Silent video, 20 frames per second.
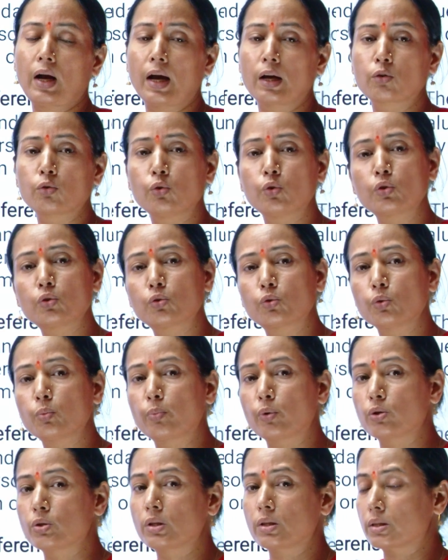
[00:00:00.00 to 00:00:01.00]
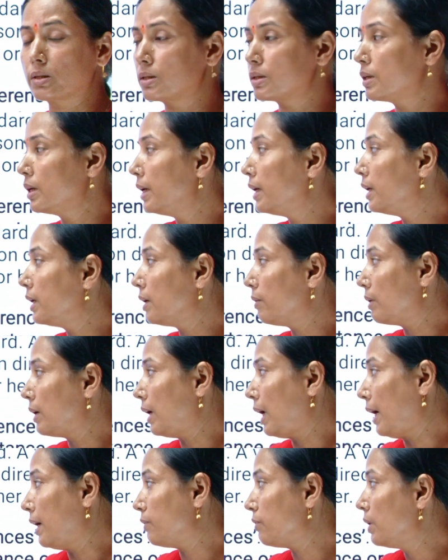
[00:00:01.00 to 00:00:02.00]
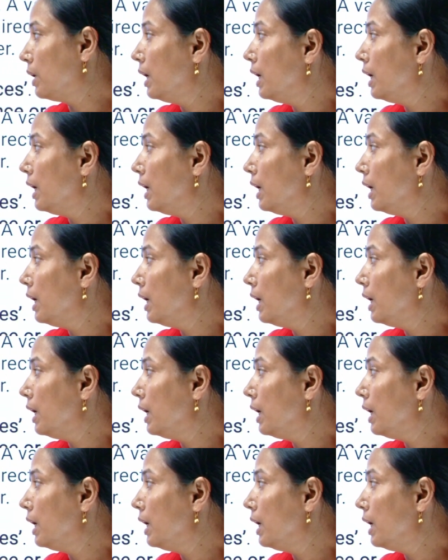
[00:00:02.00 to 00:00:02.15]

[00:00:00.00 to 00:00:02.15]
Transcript: are good to possess in our life.